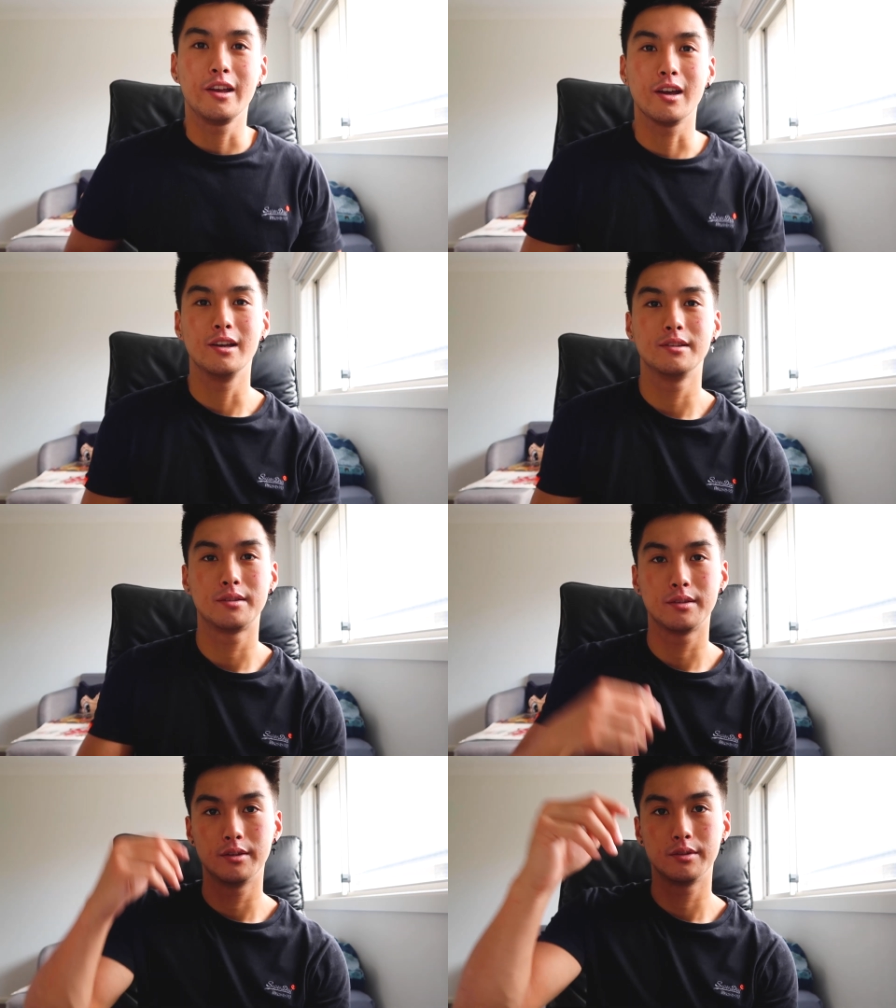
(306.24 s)
Hey
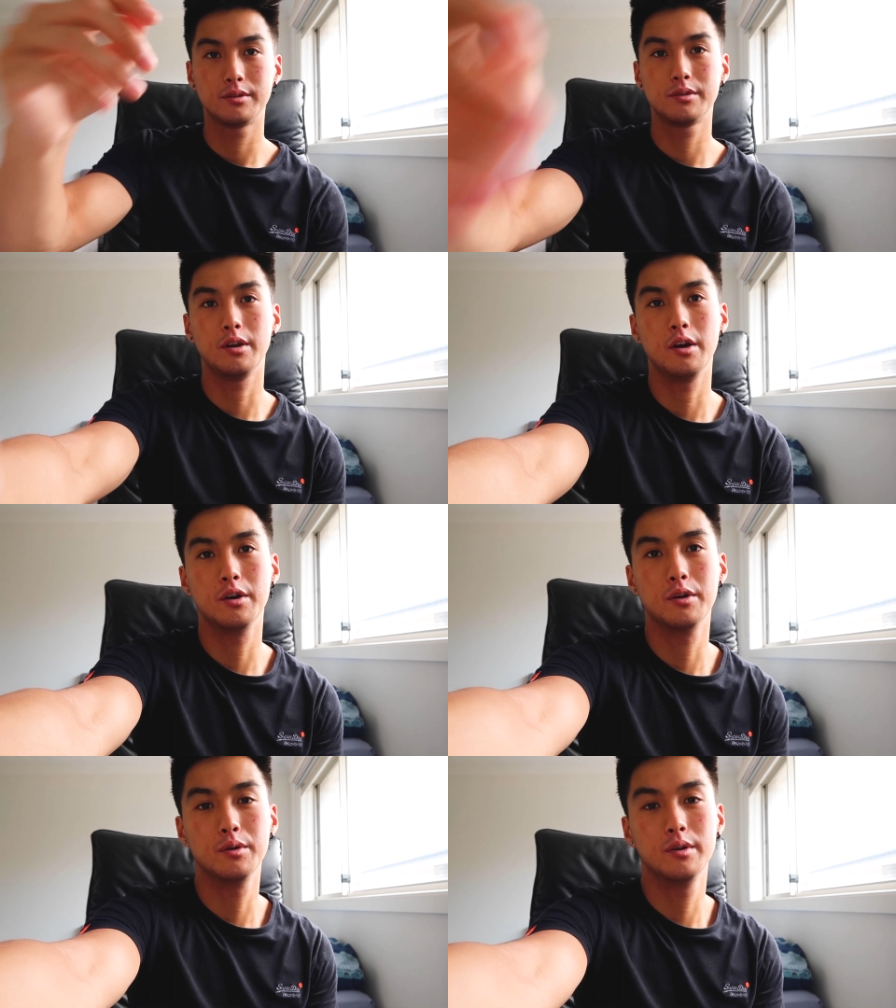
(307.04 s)
guys,
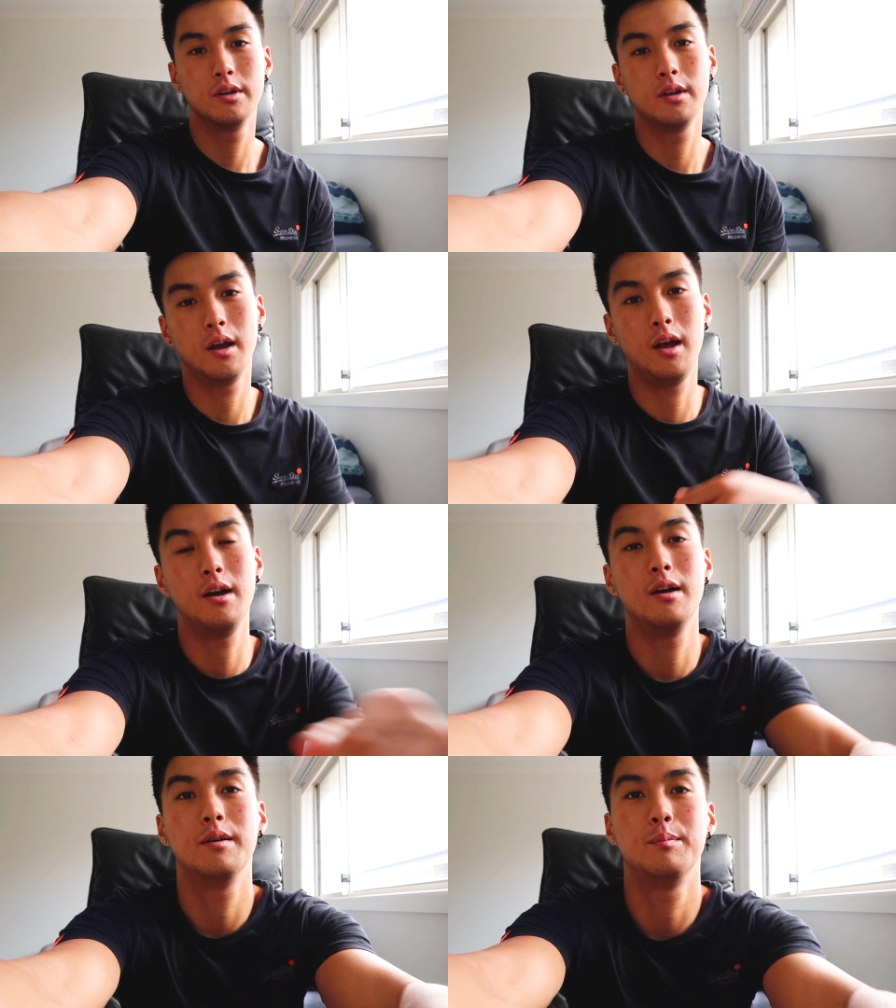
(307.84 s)
so
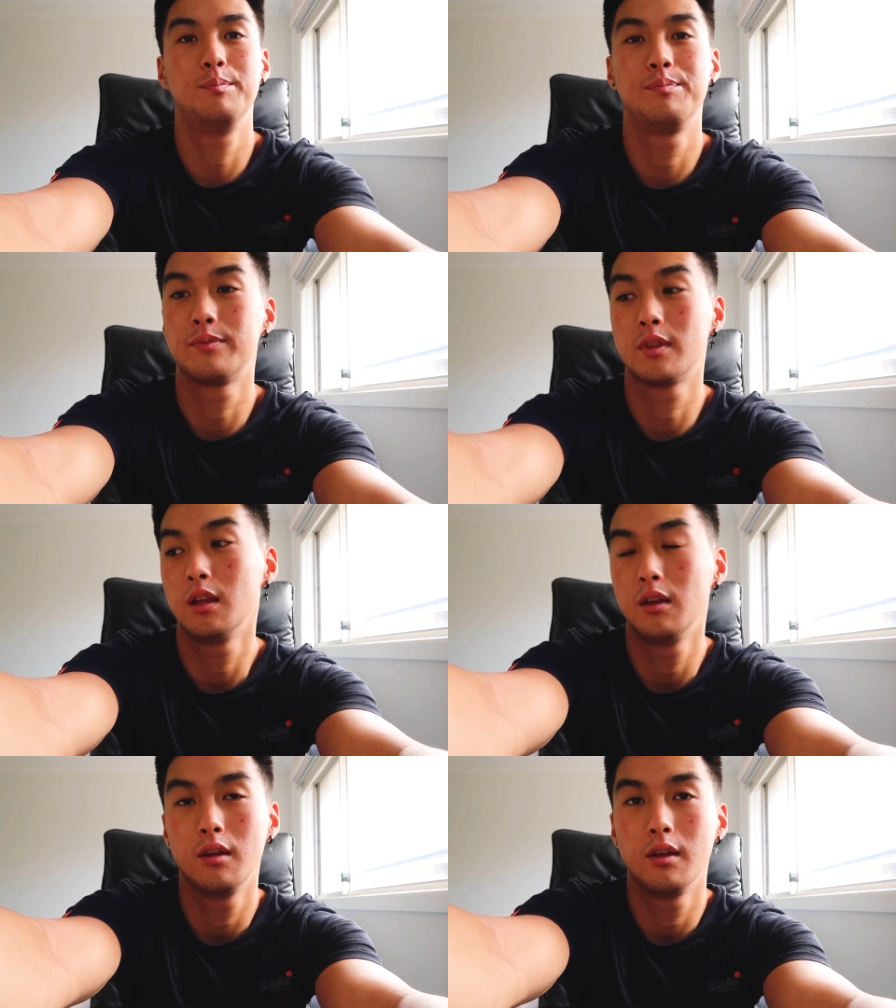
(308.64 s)
um,
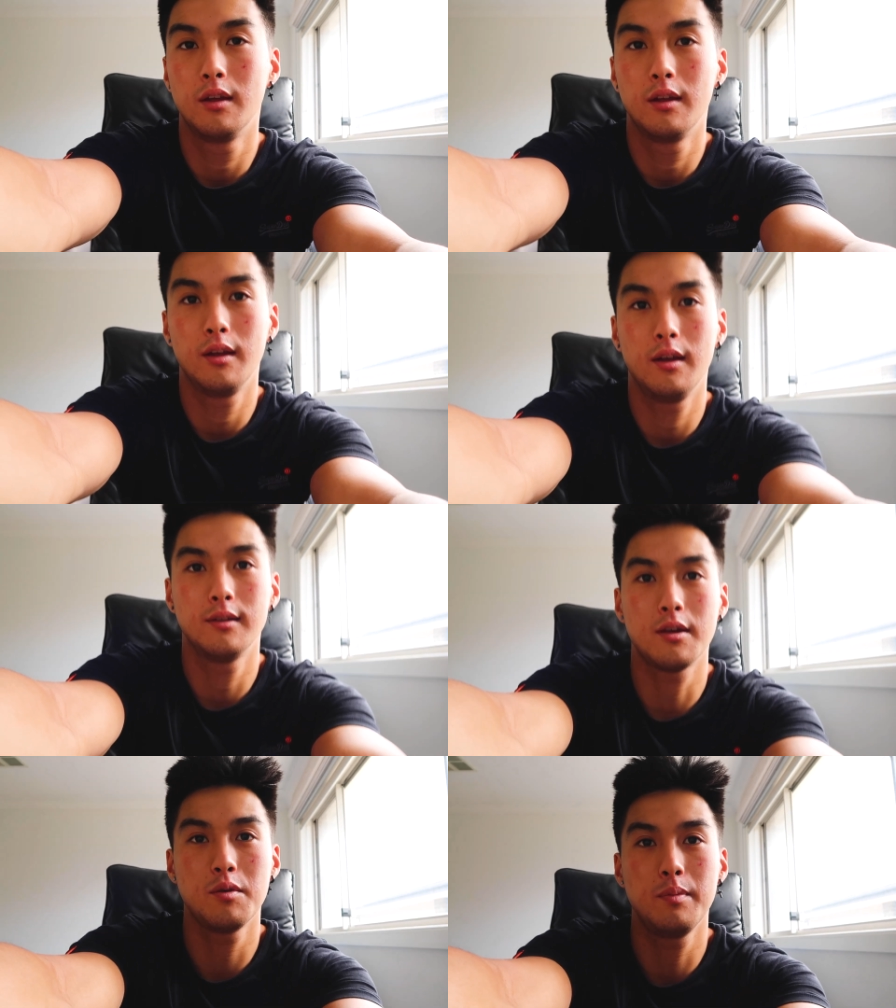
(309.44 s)

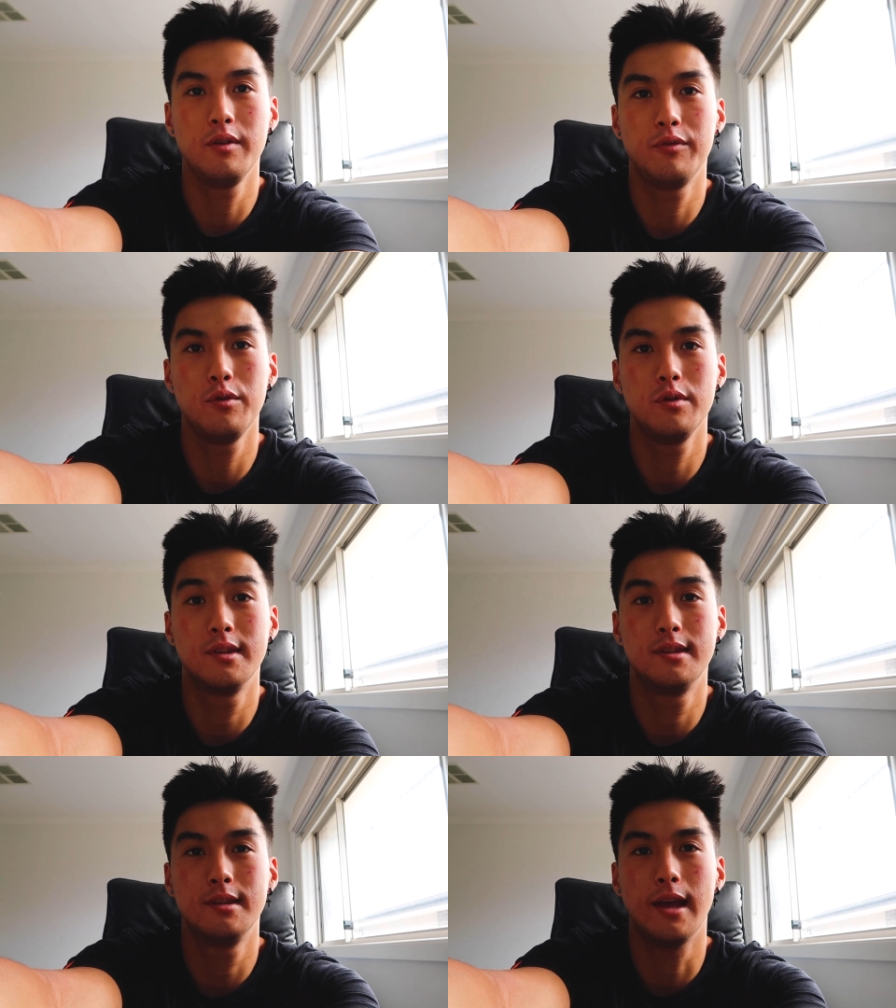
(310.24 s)
it's actually been a few
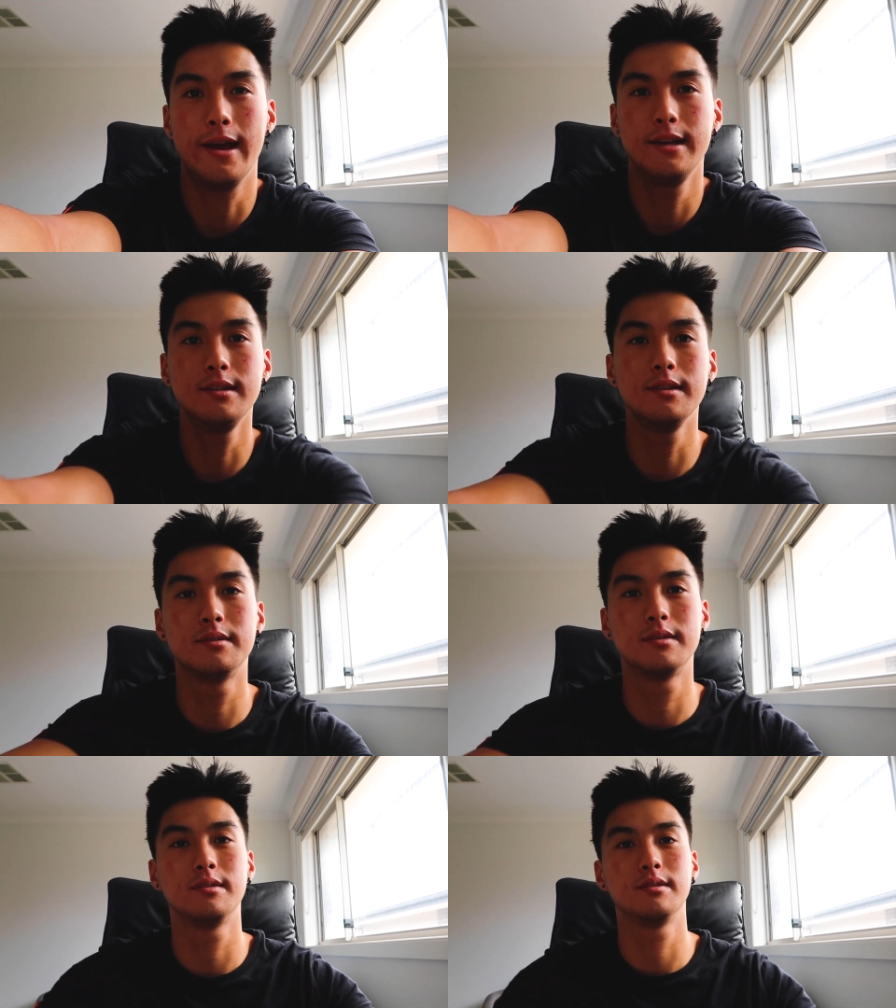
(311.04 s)

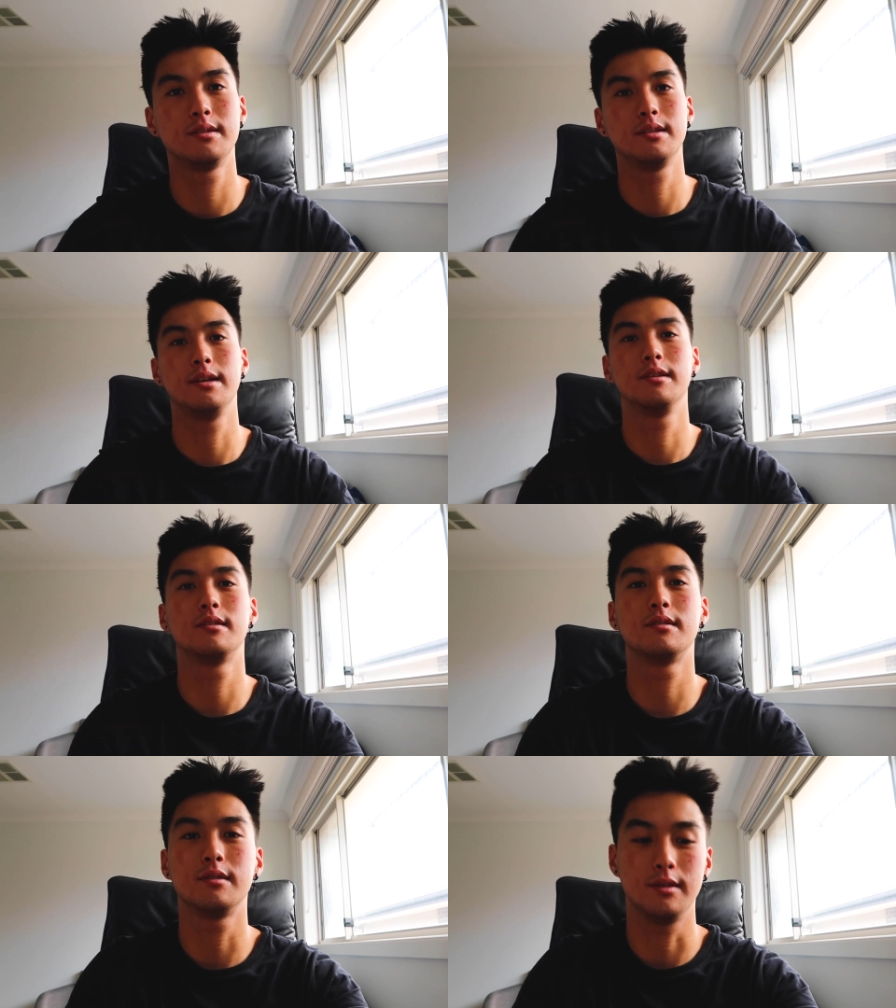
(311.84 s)
days
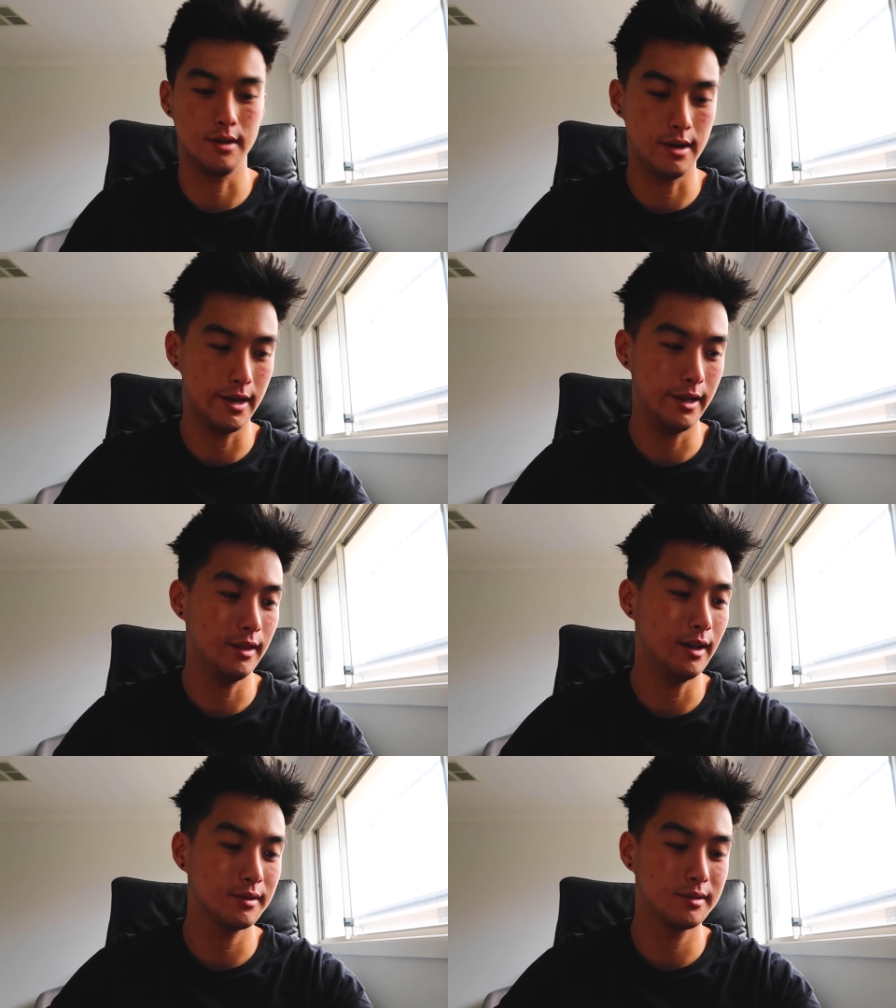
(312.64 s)
since I
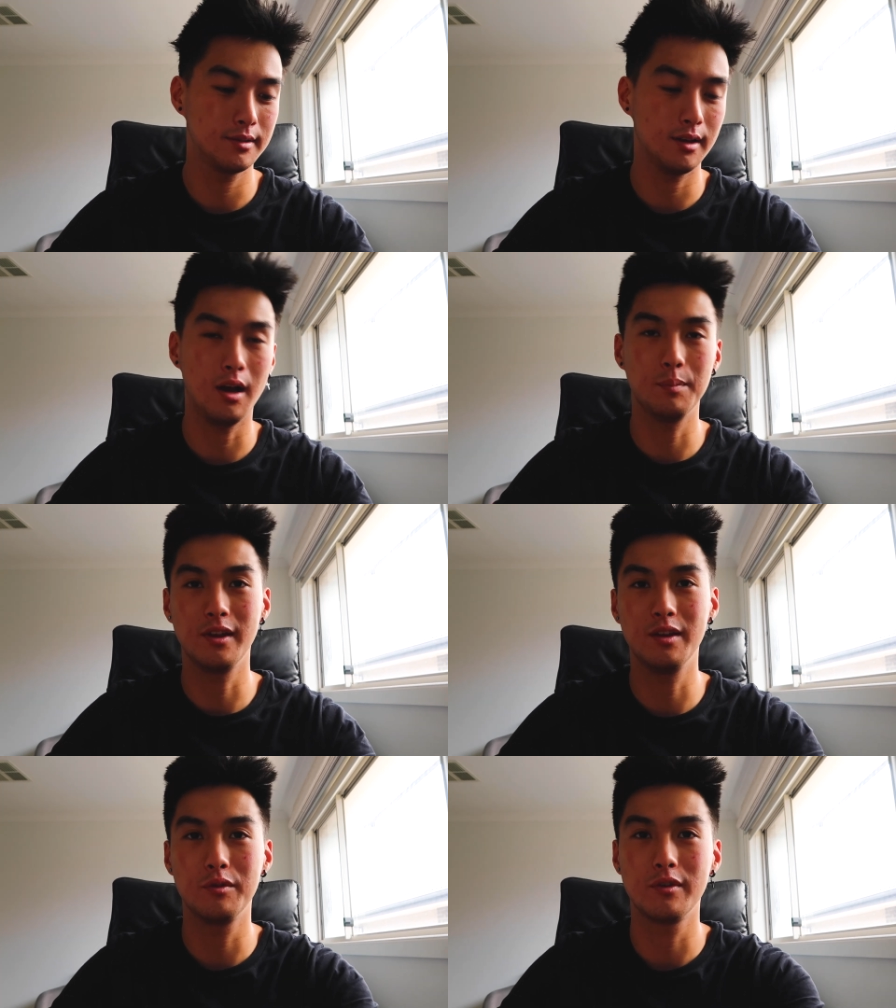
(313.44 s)
last
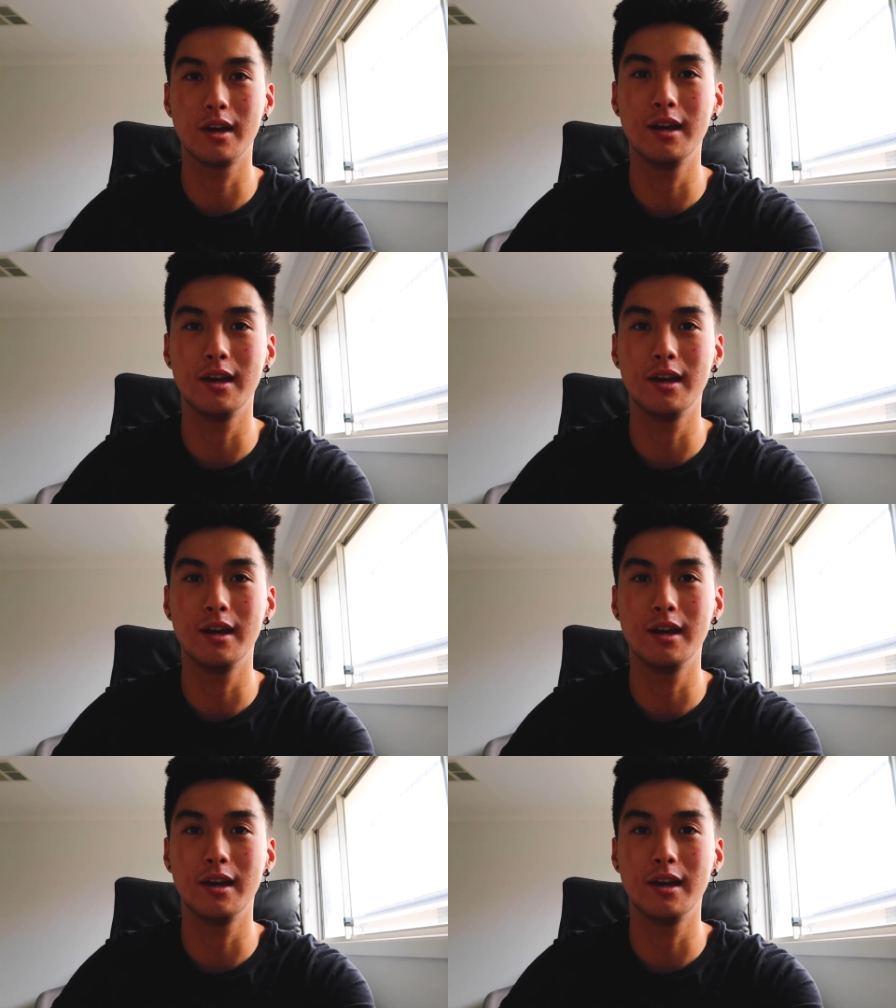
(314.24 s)
updated you